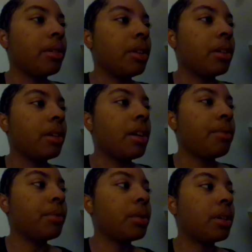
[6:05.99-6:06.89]
their
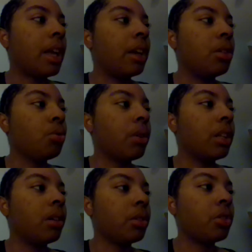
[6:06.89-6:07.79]
effort and enjoy
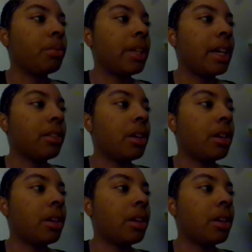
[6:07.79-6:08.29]
long-term tasks.